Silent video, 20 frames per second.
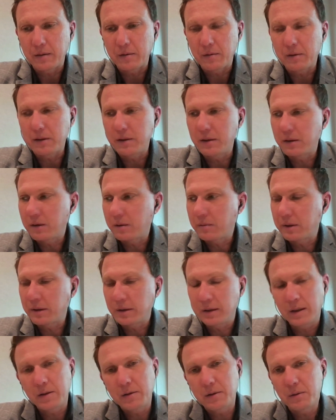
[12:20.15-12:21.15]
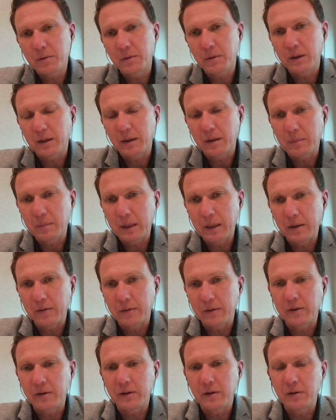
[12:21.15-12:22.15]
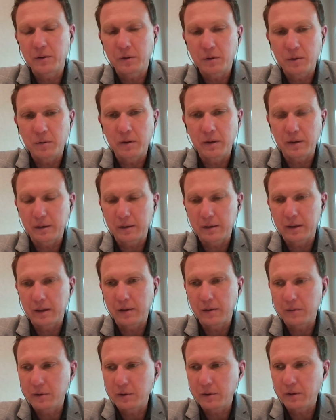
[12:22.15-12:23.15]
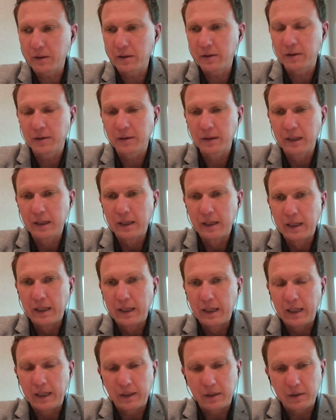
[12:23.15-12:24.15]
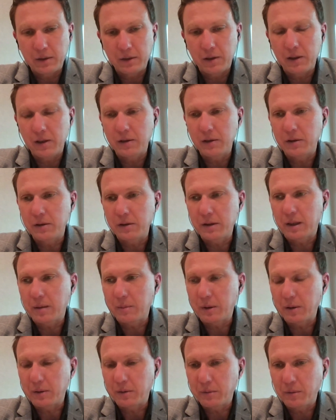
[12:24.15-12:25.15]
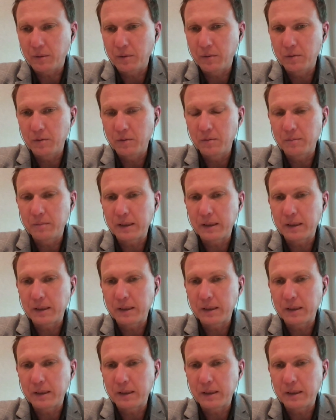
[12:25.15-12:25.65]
we start talking about this enduring state of stress and the tiredness coming through.